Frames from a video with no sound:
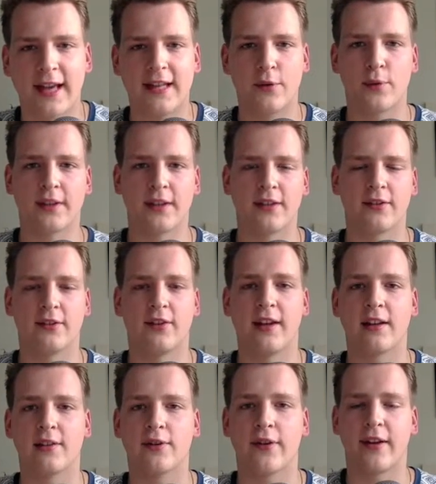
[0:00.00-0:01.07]
anyone can
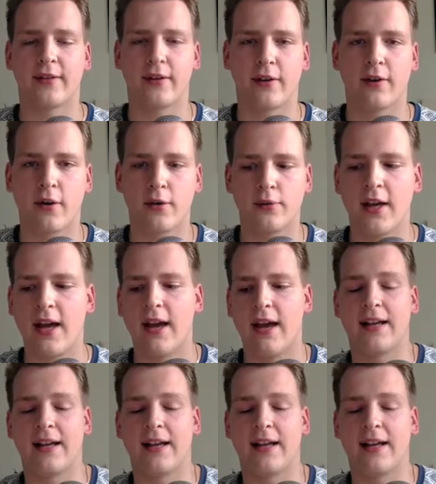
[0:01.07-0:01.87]
take a look at the code,